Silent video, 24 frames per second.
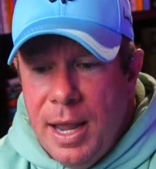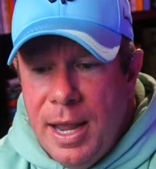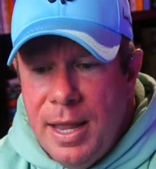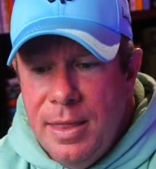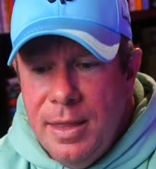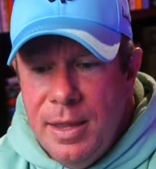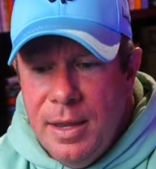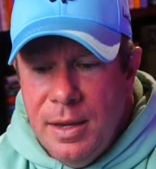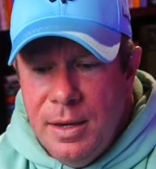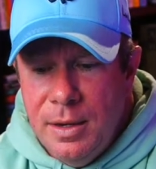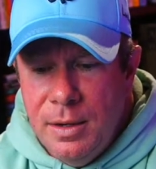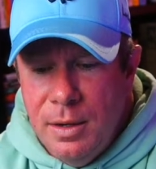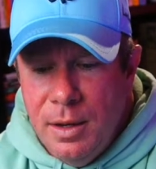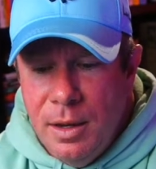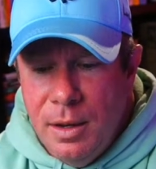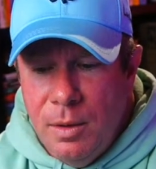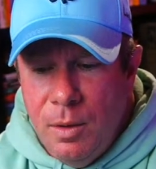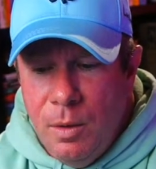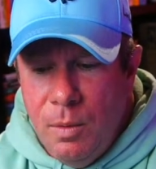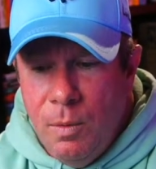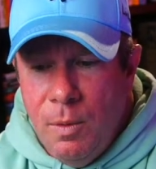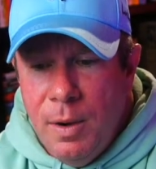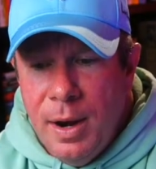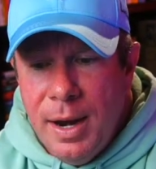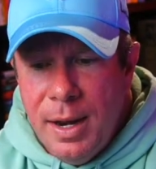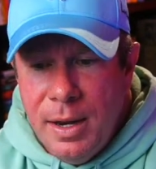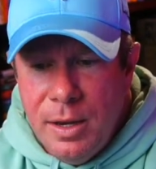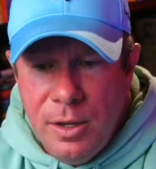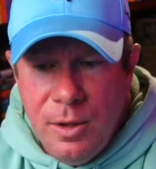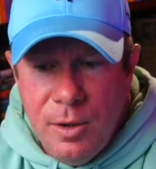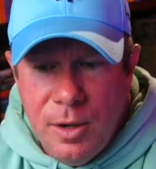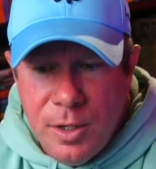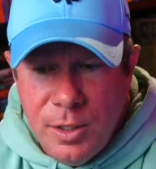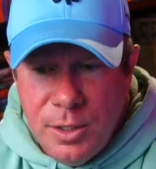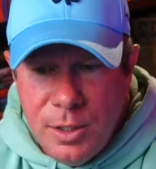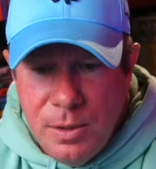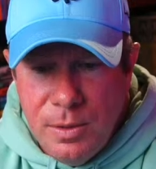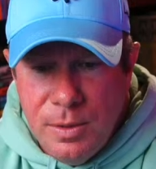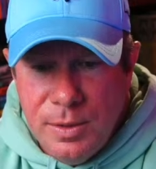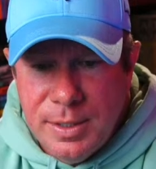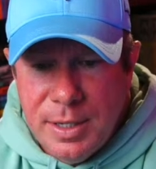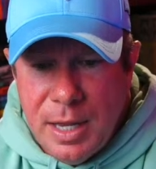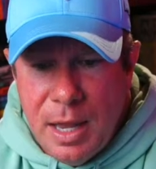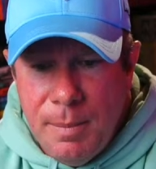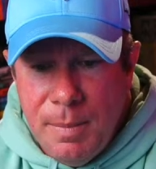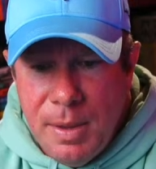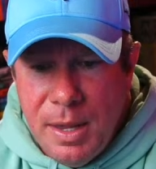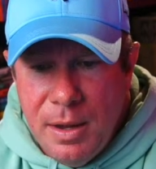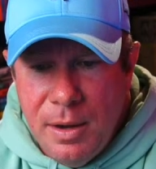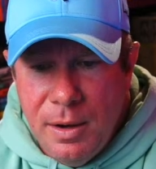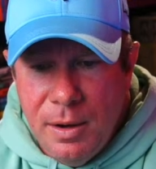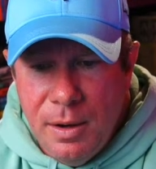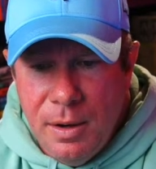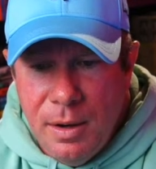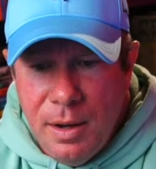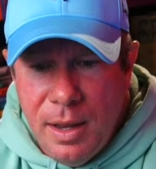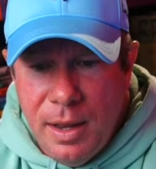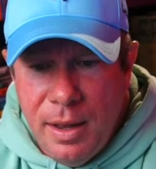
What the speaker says: And then what you could do is come here.